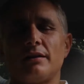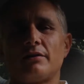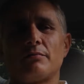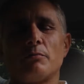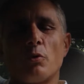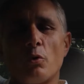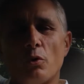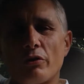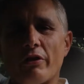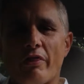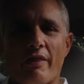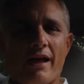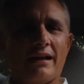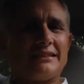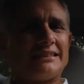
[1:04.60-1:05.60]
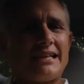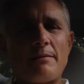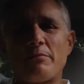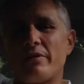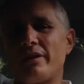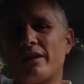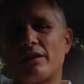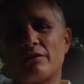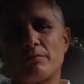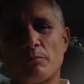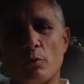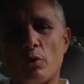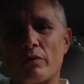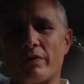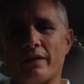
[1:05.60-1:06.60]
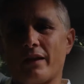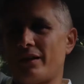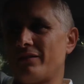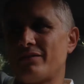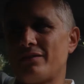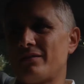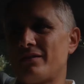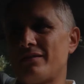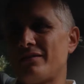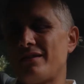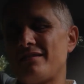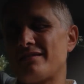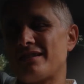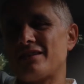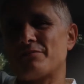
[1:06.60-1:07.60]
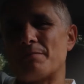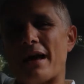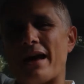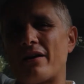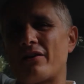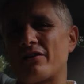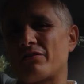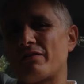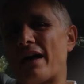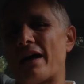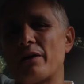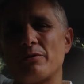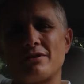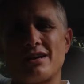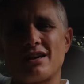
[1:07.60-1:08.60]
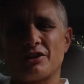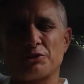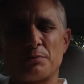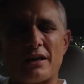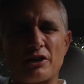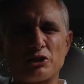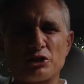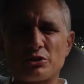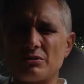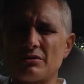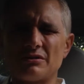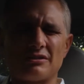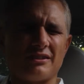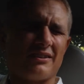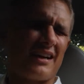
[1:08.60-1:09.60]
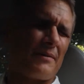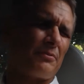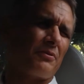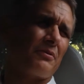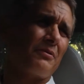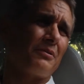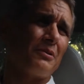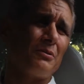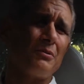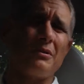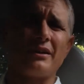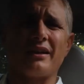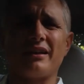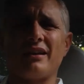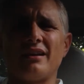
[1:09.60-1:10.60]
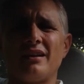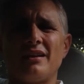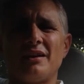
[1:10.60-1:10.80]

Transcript: It's more than that. Same thing. It's more than that. Is that these things matter? Does value and knowledge matter? Sure. No, absolutely.